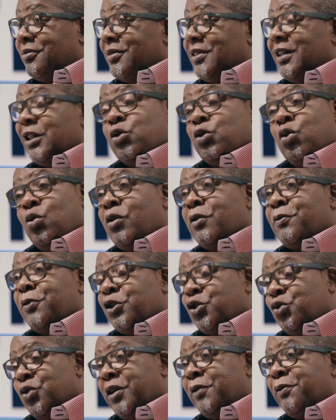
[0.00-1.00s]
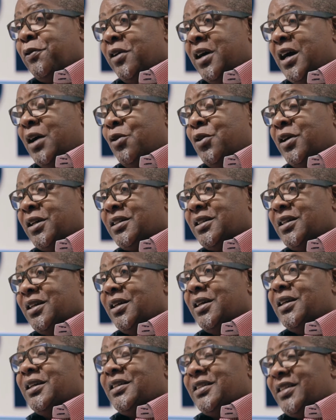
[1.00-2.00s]
it will work for 24 hours,
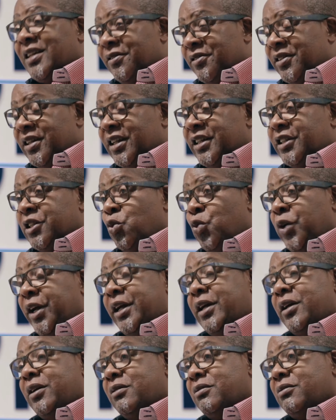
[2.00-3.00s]
7 days a week.